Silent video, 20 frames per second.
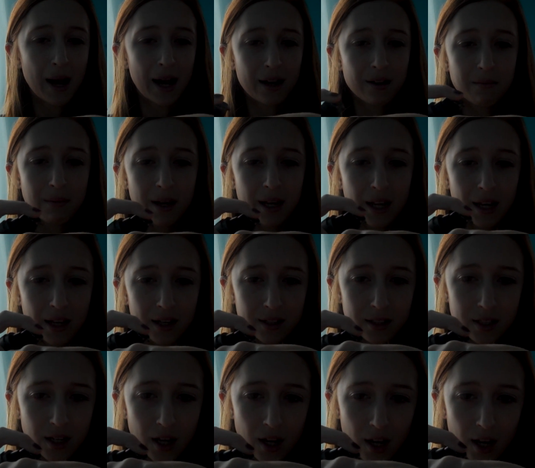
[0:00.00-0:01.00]
the back of my
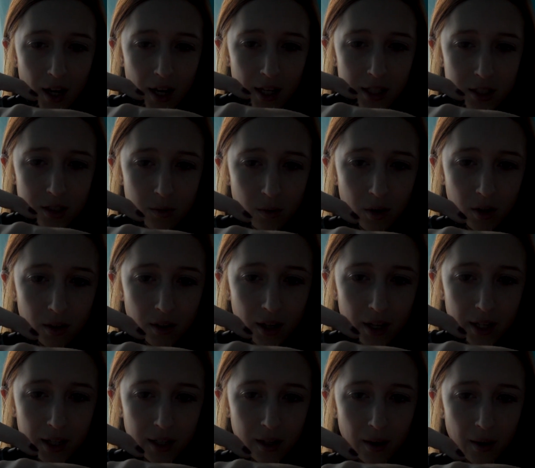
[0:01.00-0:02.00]
hand and squirt
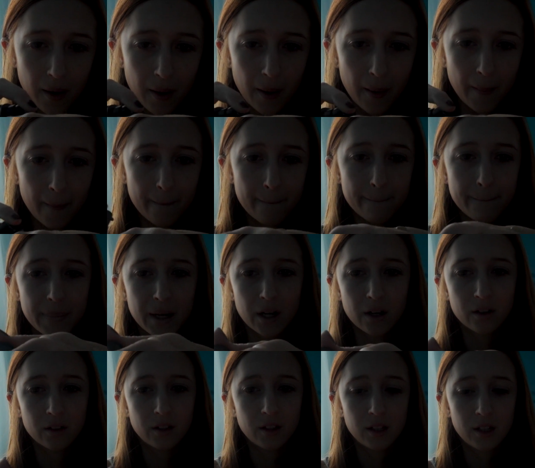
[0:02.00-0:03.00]

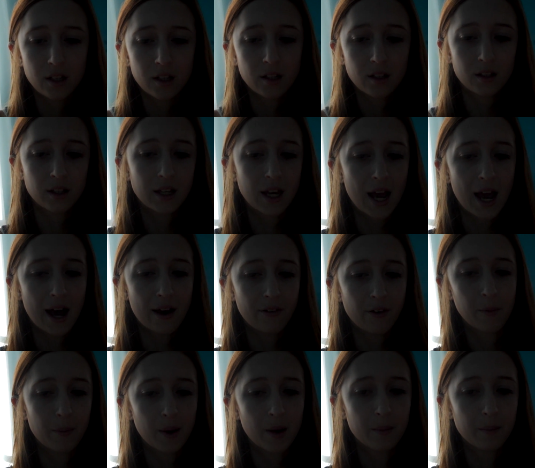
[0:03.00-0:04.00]
barely
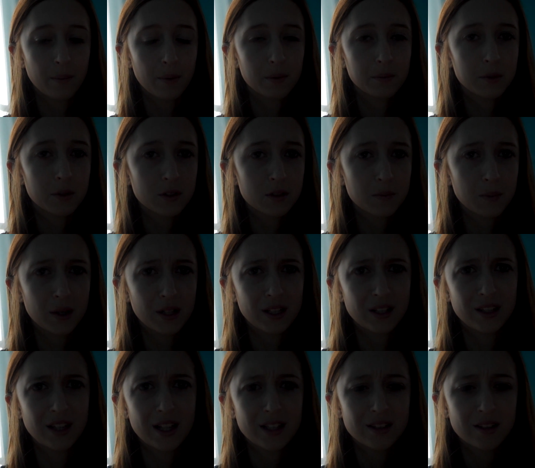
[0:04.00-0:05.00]
half a pump almost,
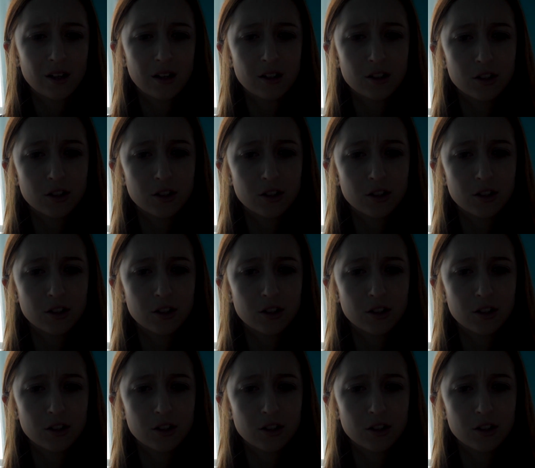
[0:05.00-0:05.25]
but that's